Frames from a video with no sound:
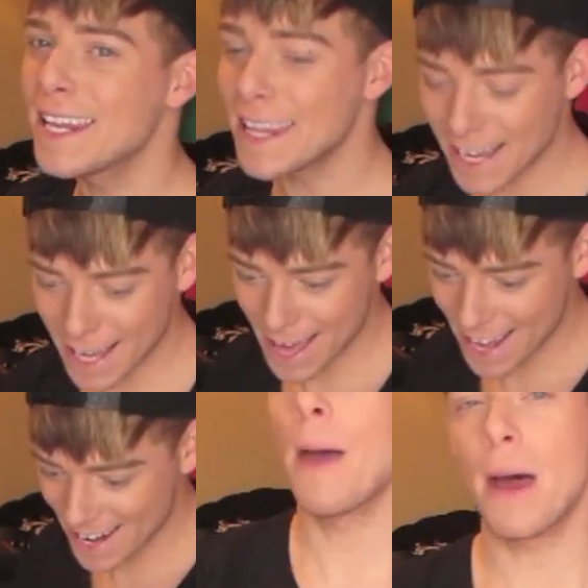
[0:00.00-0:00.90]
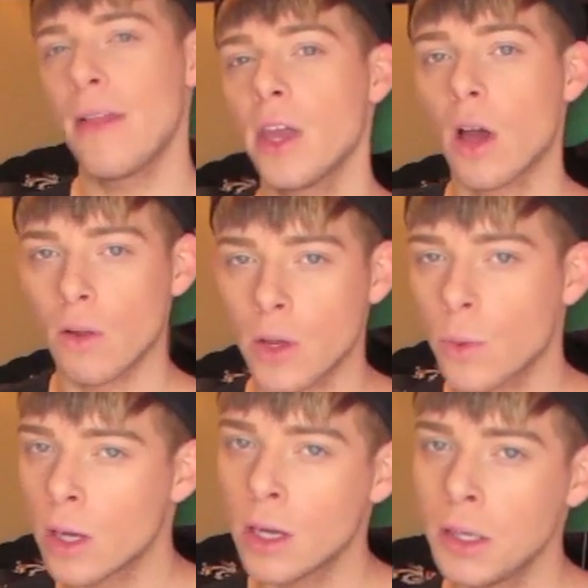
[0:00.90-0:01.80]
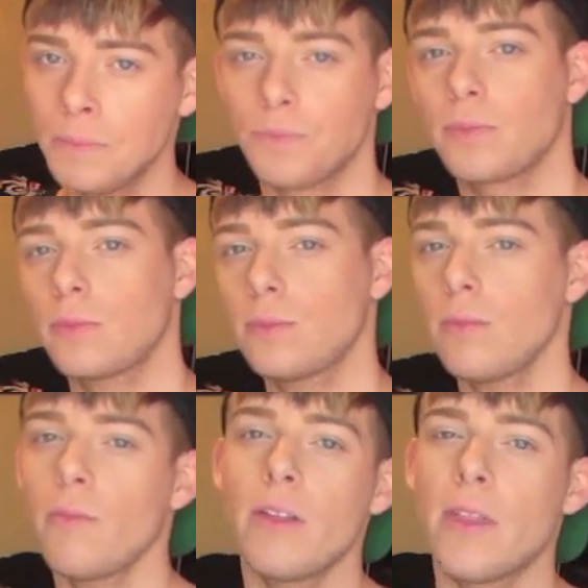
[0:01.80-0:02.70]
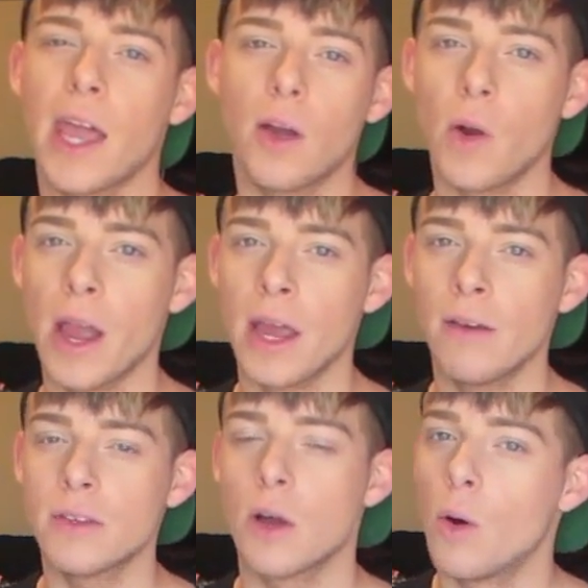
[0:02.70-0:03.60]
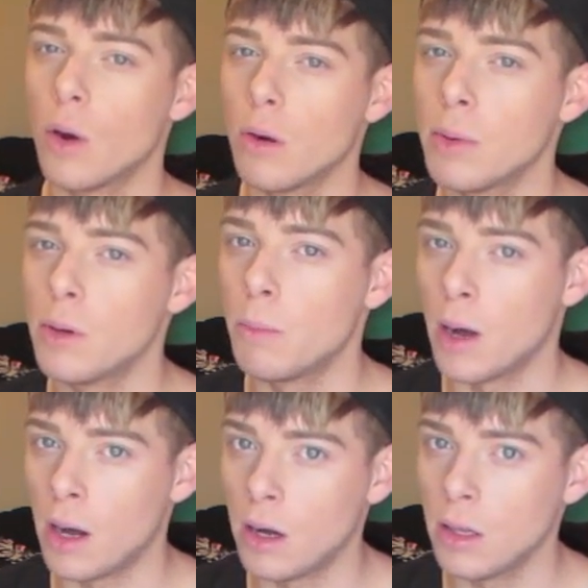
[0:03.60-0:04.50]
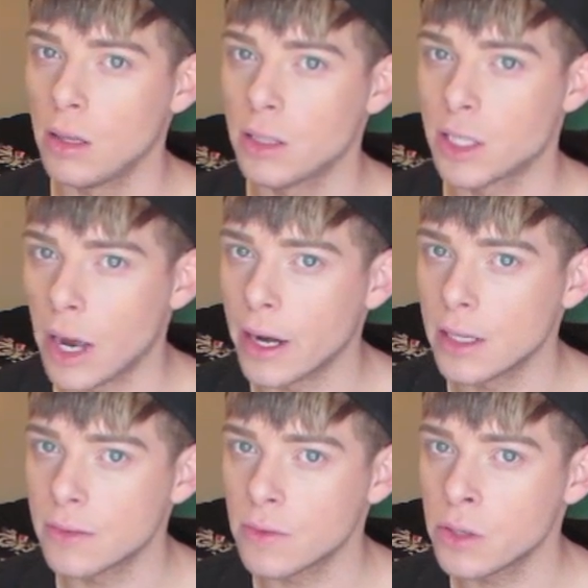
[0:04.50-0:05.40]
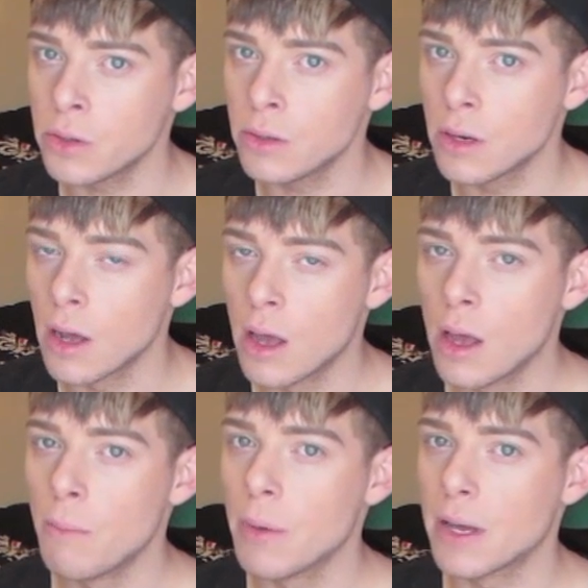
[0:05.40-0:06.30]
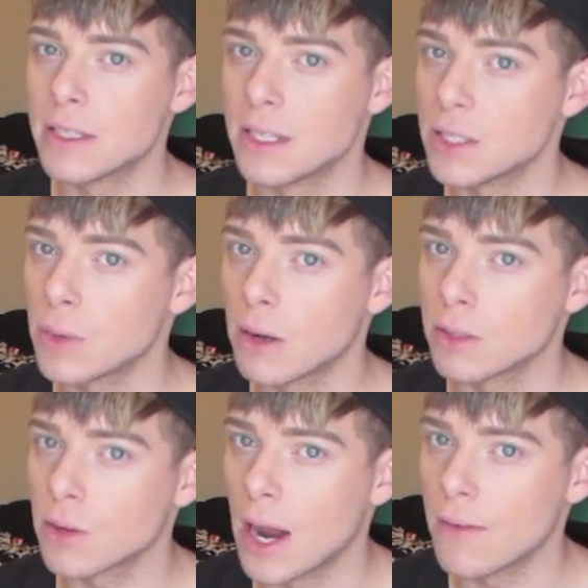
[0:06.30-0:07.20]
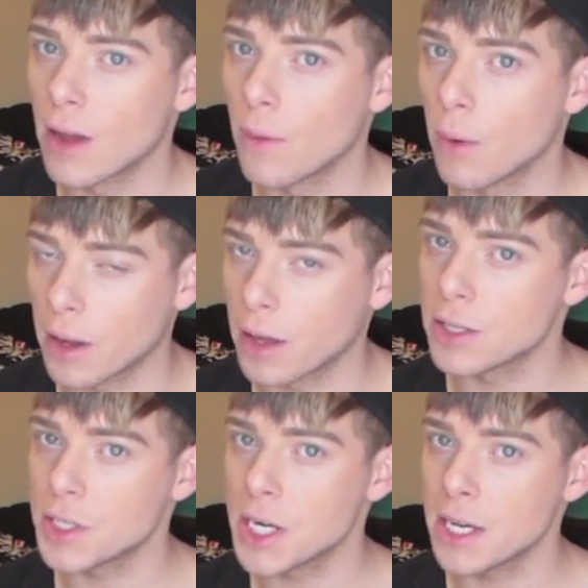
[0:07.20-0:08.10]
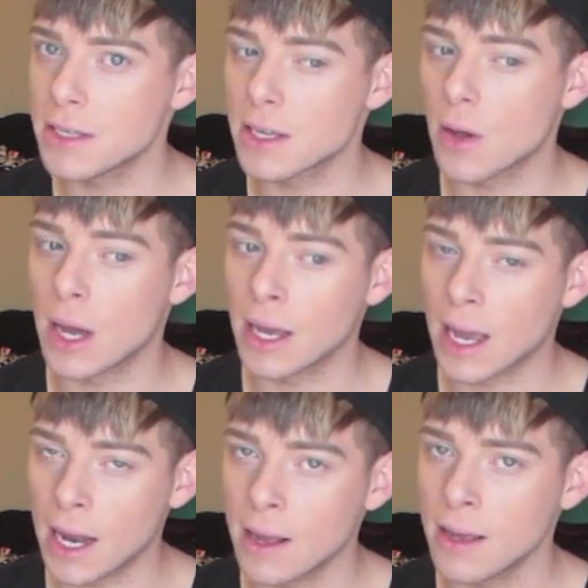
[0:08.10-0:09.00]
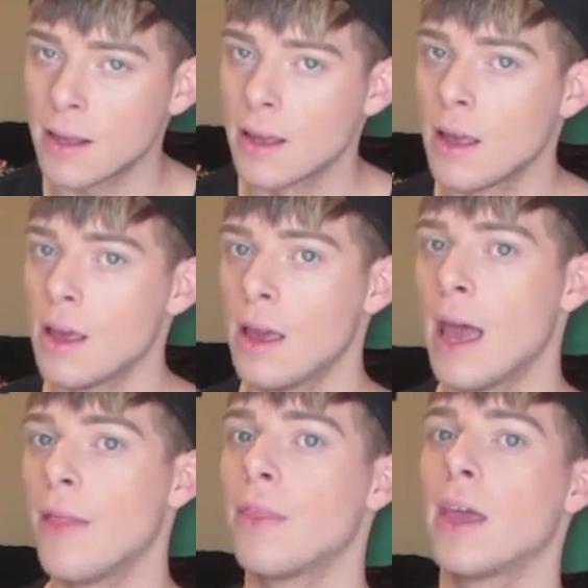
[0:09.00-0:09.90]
in the gut. Am I the only one that craves horrible mall Chinese food? Because that's what I was craving at work yesterday, so I got it. And